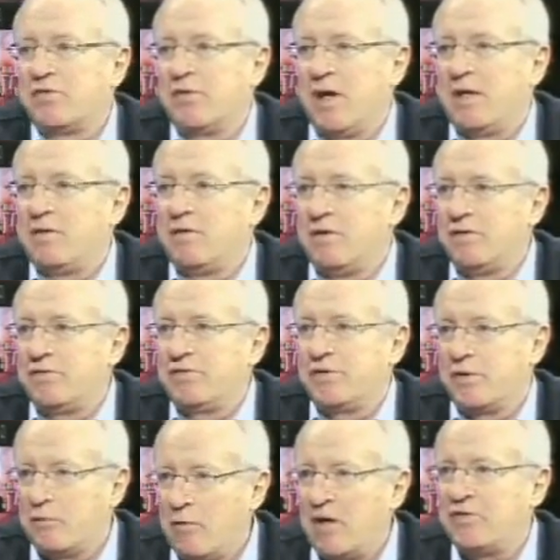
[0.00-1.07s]
scientists
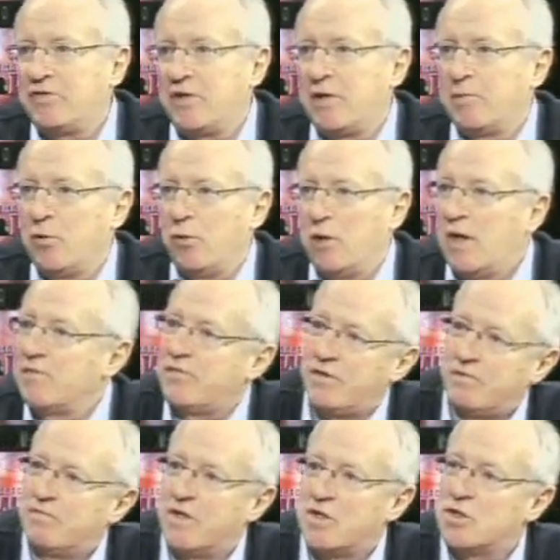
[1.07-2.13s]
and arresting them all after
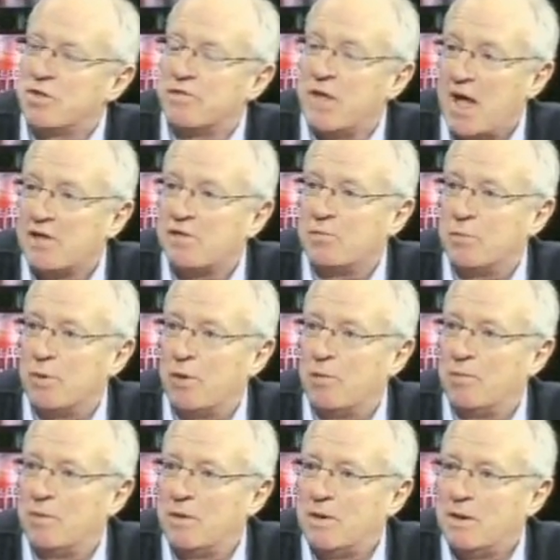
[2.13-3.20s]
the invention of the atom bomb.